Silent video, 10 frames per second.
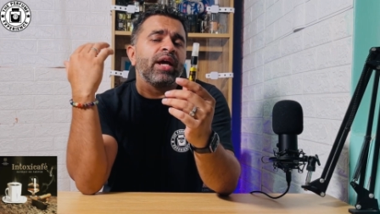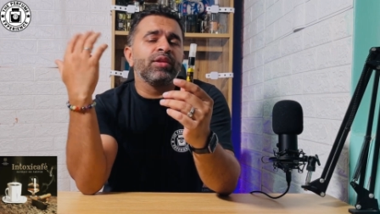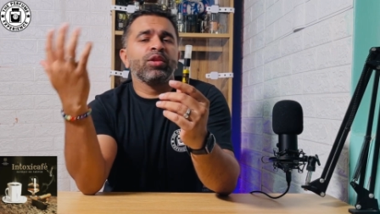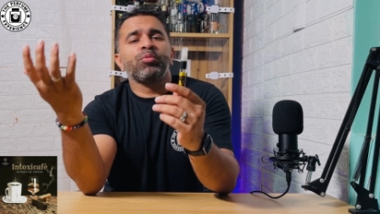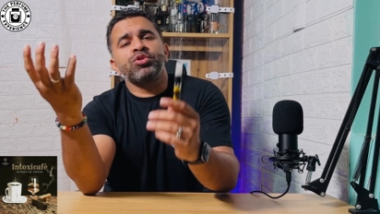
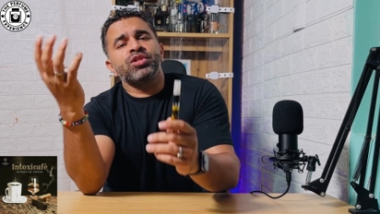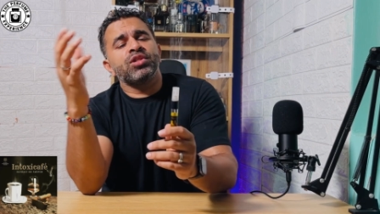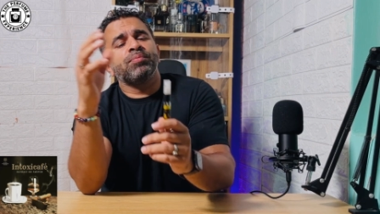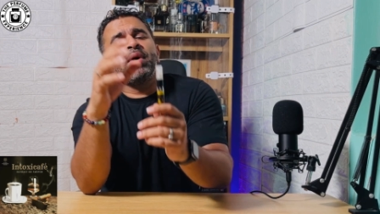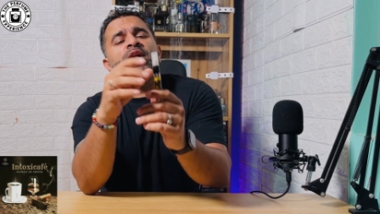and the
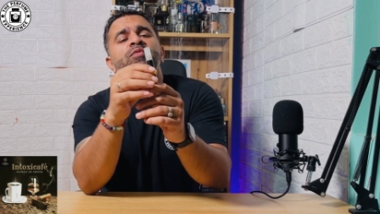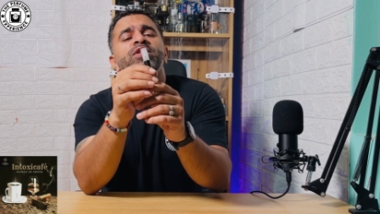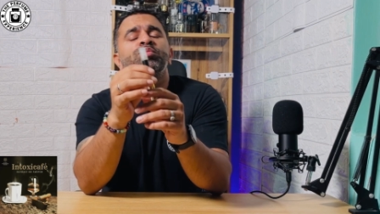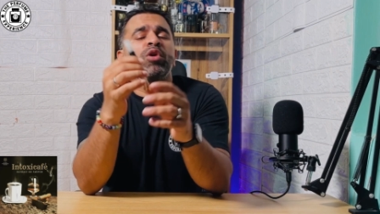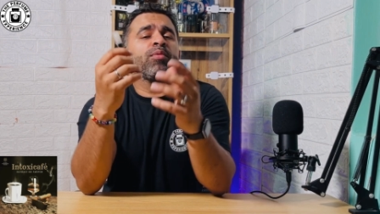projection part,
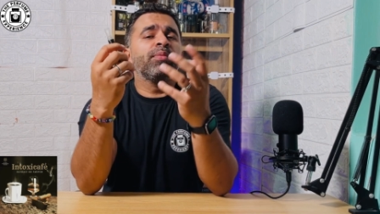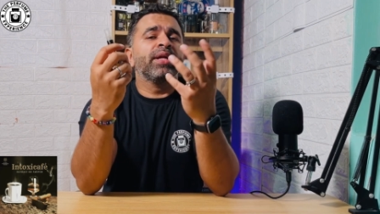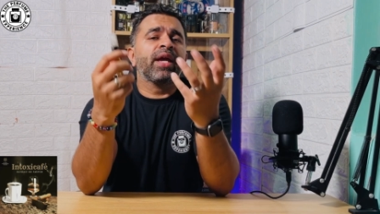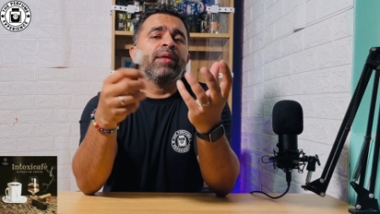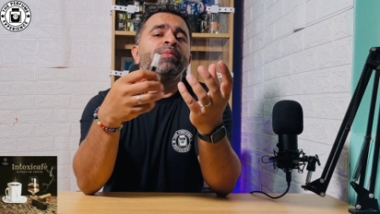which probably
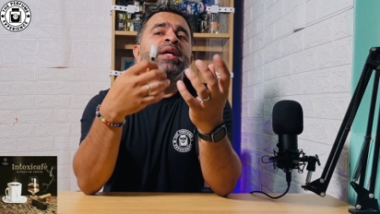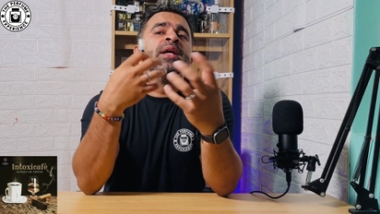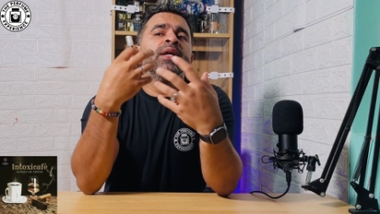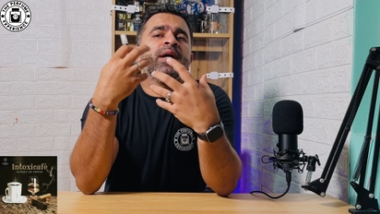can be